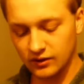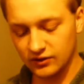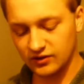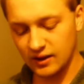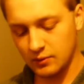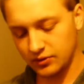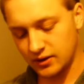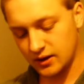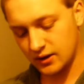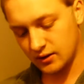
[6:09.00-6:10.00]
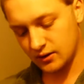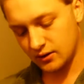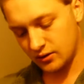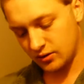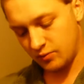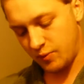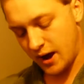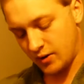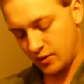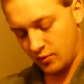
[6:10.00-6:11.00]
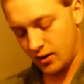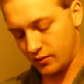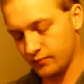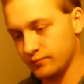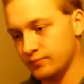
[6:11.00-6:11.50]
Same with the battery well.